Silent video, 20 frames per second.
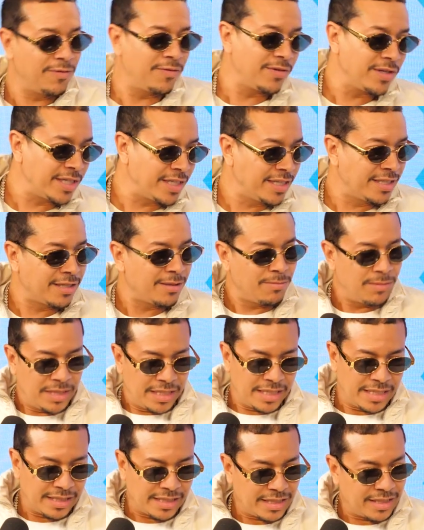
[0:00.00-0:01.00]
funny to me
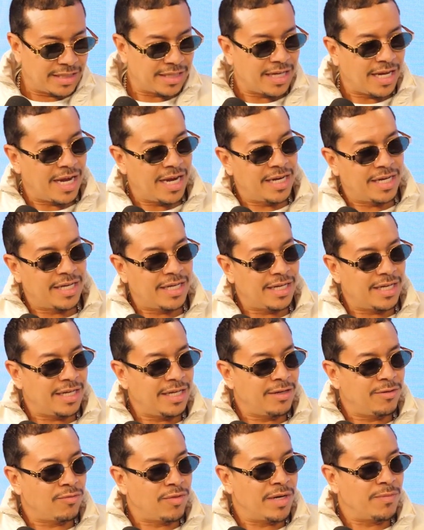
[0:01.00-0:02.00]
because it's like
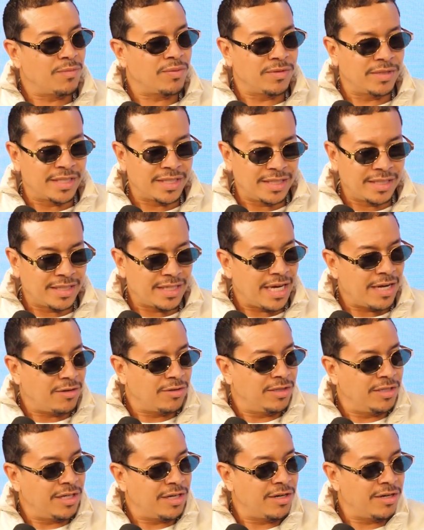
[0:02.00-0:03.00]
it represents how
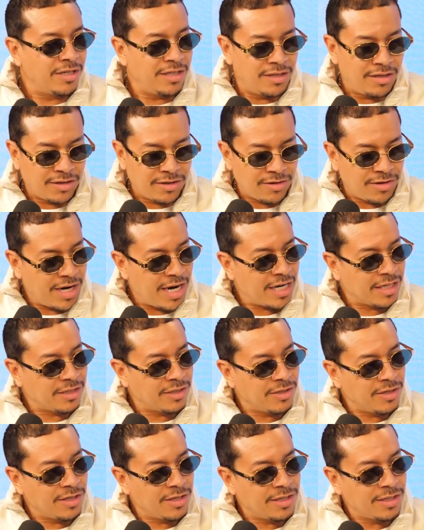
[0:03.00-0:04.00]
dirty the Crocs
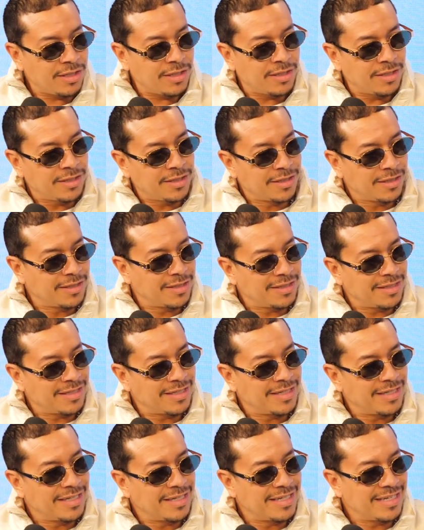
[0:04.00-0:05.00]
are.
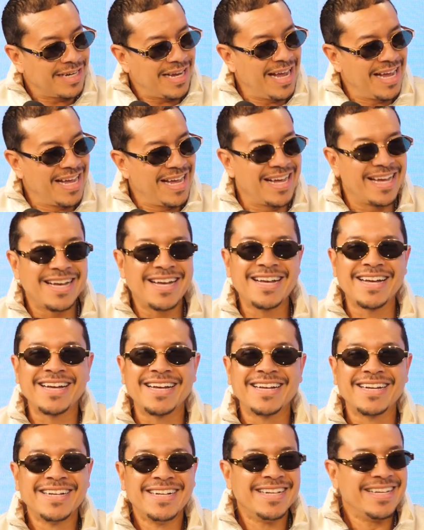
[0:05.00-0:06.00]

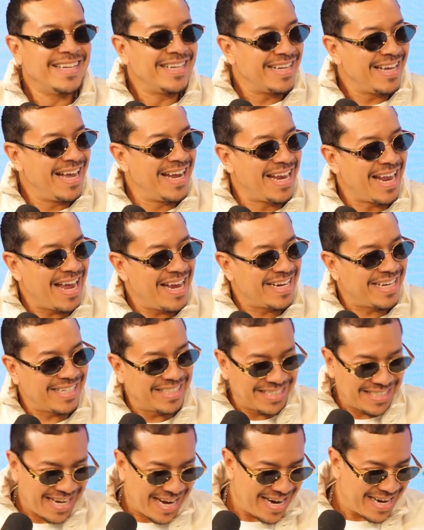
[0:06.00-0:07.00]

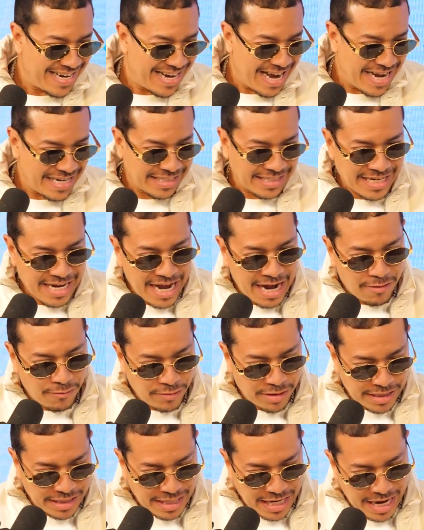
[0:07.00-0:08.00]
Cause that's not
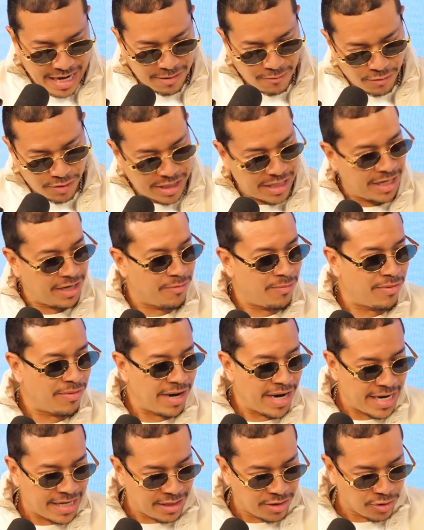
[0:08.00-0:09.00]
really like when they're
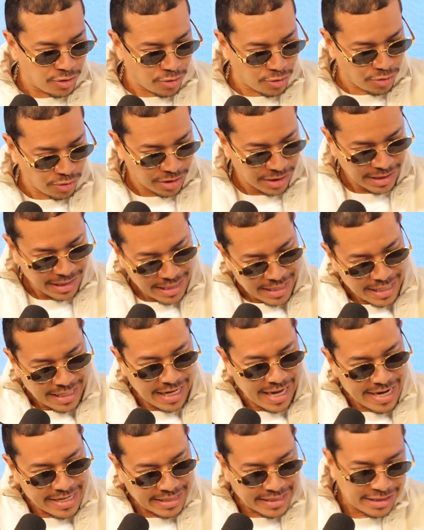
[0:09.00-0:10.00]
brand new.
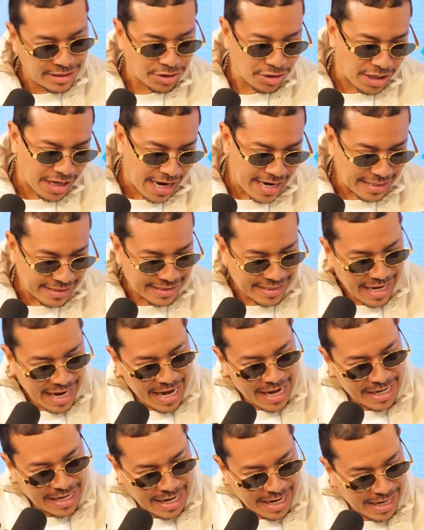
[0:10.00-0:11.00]
Like these are like
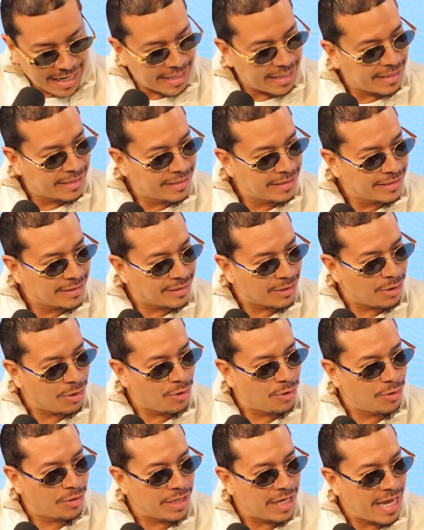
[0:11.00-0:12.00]
tie dye,
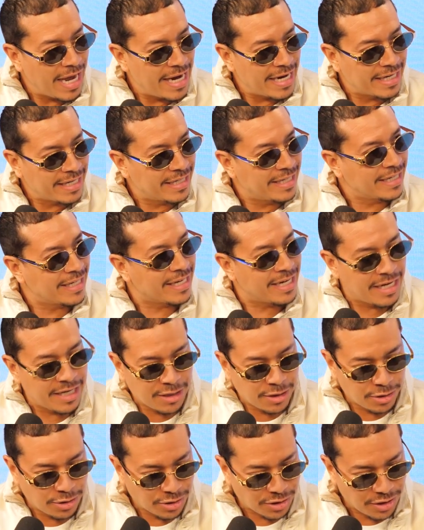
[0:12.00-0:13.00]
so like the
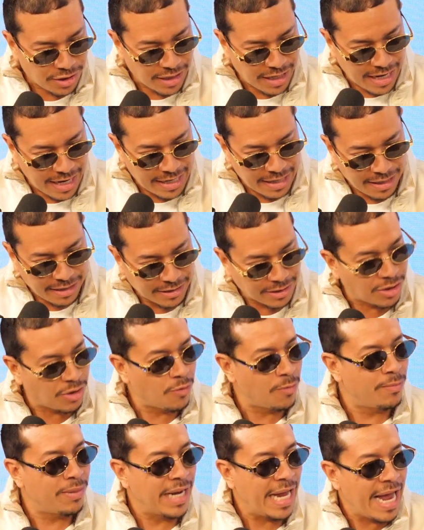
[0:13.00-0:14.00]
colors are like
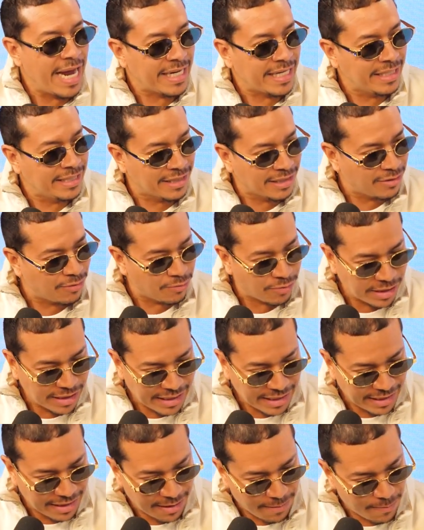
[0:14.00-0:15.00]
so black isn't
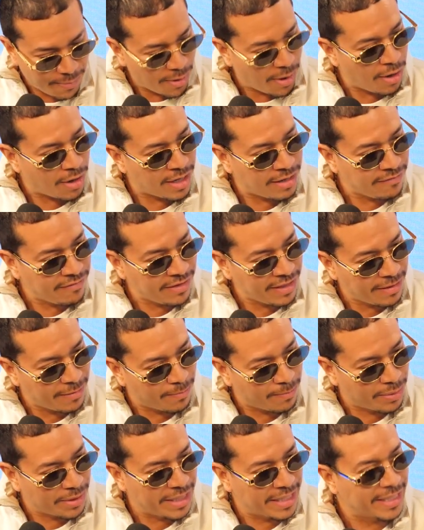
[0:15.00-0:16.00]
really a part of
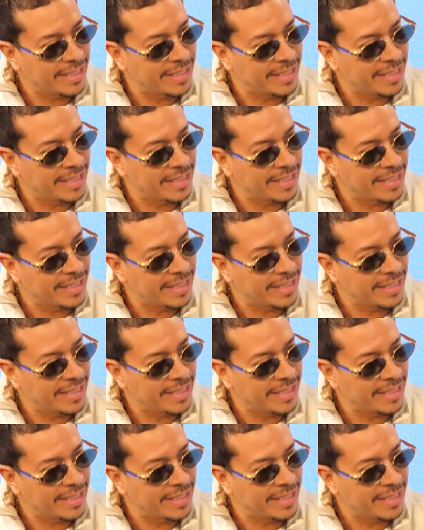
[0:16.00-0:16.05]
it. But